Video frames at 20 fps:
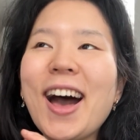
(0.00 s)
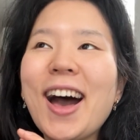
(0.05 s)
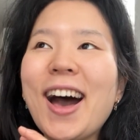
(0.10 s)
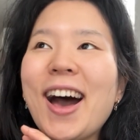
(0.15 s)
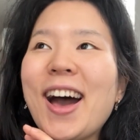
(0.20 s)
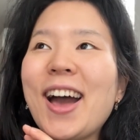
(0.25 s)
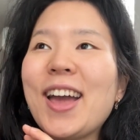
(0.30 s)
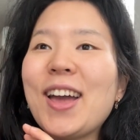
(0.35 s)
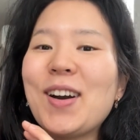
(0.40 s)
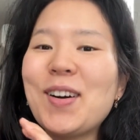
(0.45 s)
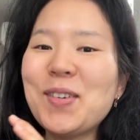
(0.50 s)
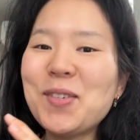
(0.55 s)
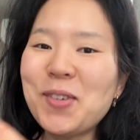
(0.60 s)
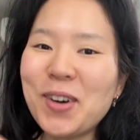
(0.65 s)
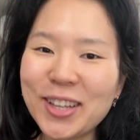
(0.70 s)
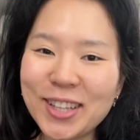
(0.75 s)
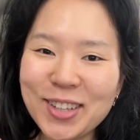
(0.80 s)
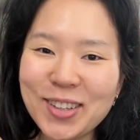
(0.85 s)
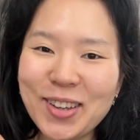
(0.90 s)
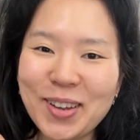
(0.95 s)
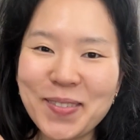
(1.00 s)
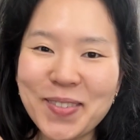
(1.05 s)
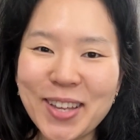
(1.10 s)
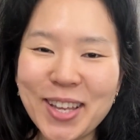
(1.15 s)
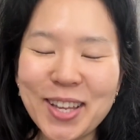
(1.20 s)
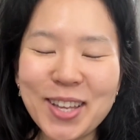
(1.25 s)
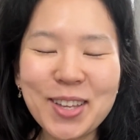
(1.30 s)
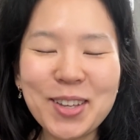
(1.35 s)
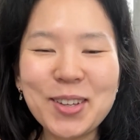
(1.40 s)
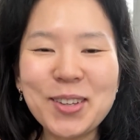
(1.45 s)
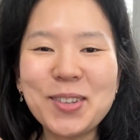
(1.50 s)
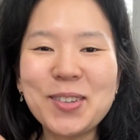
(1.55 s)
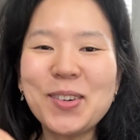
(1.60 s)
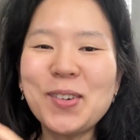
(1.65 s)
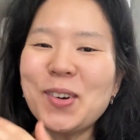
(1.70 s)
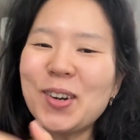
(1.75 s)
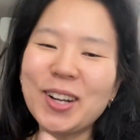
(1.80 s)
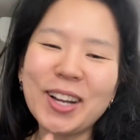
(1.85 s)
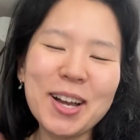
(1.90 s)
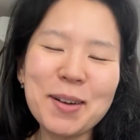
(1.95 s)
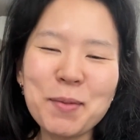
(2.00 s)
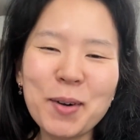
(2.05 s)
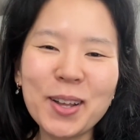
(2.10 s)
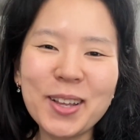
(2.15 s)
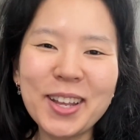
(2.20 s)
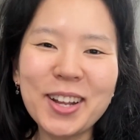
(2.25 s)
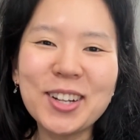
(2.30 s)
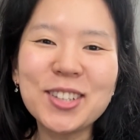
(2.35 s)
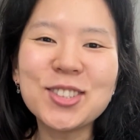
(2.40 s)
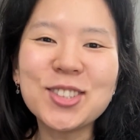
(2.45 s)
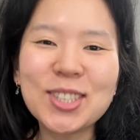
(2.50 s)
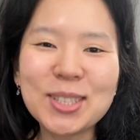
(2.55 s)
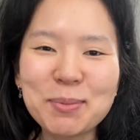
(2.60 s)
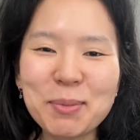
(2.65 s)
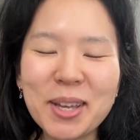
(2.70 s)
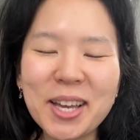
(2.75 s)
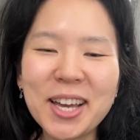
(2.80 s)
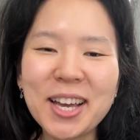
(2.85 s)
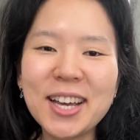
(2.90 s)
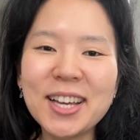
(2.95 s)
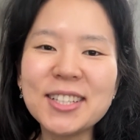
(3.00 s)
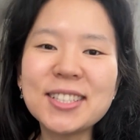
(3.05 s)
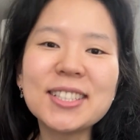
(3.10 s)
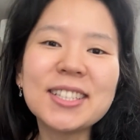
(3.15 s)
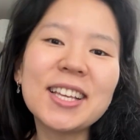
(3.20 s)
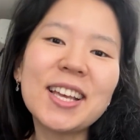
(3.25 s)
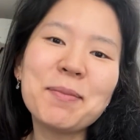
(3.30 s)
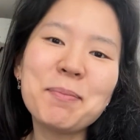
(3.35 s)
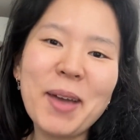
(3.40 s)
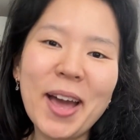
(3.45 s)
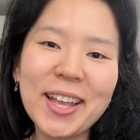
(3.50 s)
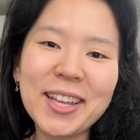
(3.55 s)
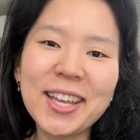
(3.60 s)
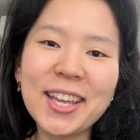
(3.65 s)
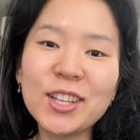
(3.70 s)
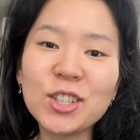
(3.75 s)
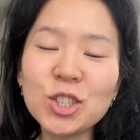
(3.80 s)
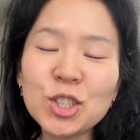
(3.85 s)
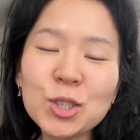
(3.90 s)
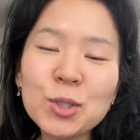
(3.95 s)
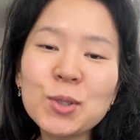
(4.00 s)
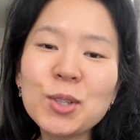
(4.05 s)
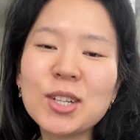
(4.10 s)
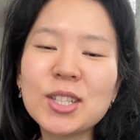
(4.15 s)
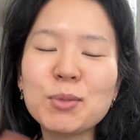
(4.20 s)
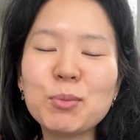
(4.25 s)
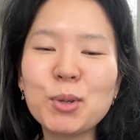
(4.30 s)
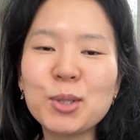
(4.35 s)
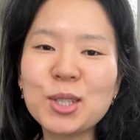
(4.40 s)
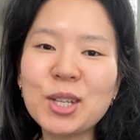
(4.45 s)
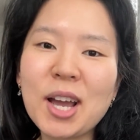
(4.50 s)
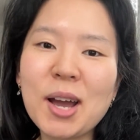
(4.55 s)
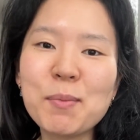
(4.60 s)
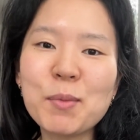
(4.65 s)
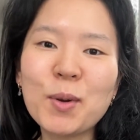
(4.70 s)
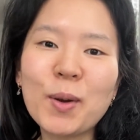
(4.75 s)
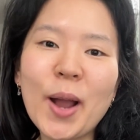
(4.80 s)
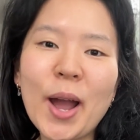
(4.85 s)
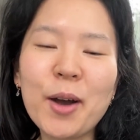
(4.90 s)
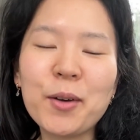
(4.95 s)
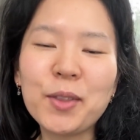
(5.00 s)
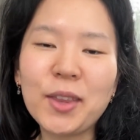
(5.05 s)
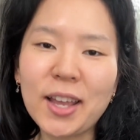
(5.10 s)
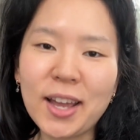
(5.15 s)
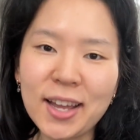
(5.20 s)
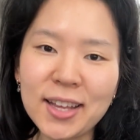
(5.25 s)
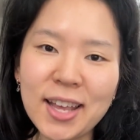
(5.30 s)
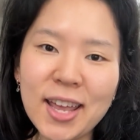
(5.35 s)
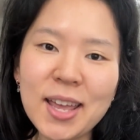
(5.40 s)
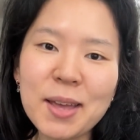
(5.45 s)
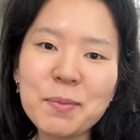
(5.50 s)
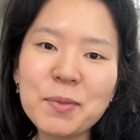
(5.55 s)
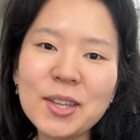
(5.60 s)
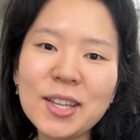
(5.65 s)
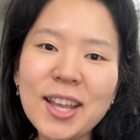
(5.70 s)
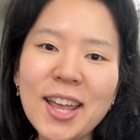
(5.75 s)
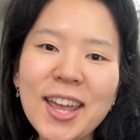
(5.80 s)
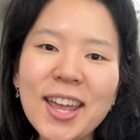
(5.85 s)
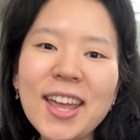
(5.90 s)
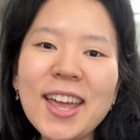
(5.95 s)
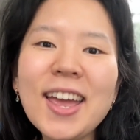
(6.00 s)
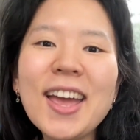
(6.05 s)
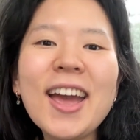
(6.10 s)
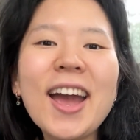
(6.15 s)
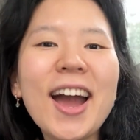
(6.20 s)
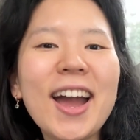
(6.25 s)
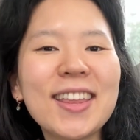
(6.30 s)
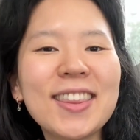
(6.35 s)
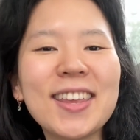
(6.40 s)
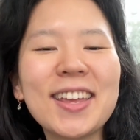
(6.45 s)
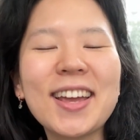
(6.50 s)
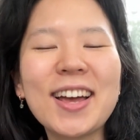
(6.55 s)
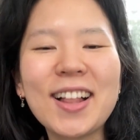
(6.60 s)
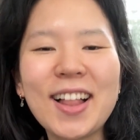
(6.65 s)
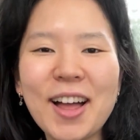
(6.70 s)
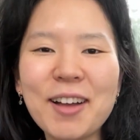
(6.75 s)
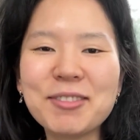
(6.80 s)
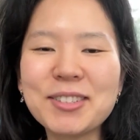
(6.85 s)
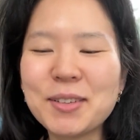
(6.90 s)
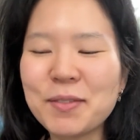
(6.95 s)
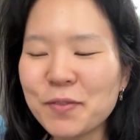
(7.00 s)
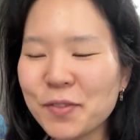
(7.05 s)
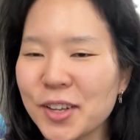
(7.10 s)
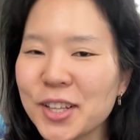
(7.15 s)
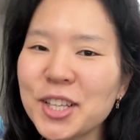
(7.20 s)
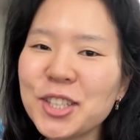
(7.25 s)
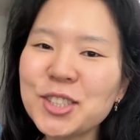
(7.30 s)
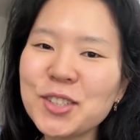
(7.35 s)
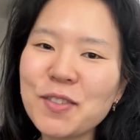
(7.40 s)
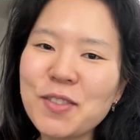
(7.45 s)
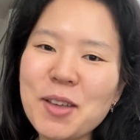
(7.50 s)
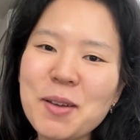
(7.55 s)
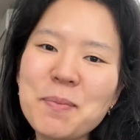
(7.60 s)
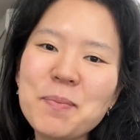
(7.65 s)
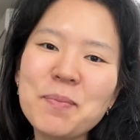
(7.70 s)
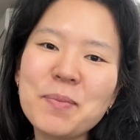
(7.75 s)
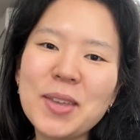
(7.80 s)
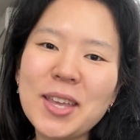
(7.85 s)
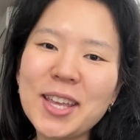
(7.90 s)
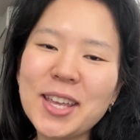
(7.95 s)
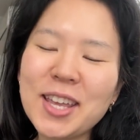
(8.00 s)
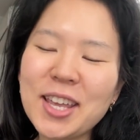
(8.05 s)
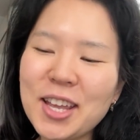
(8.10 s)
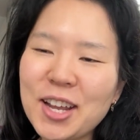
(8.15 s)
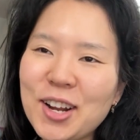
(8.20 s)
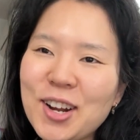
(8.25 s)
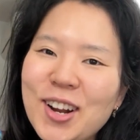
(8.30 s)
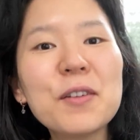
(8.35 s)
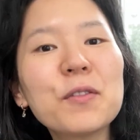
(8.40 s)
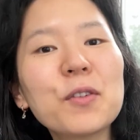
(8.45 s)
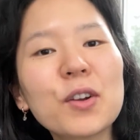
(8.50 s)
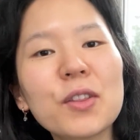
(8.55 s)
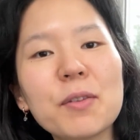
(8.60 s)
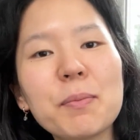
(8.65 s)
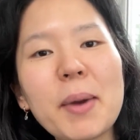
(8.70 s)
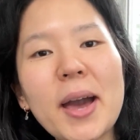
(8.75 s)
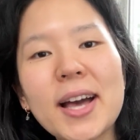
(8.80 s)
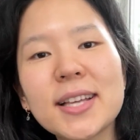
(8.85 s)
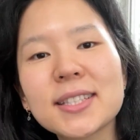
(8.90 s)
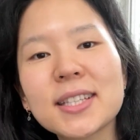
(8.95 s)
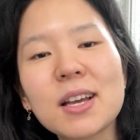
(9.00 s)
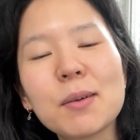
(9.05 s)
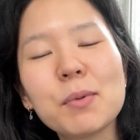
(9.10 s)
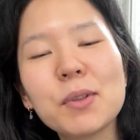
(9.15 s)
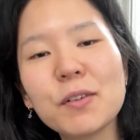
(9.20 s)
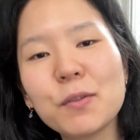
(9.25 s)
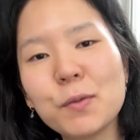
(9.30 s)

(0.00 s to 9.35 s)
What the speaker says: I wanted to update you or come on here just because Maddie and June are supposed to come around 9 a.m. today. I think I'll have some footage of them being here. For the past couple of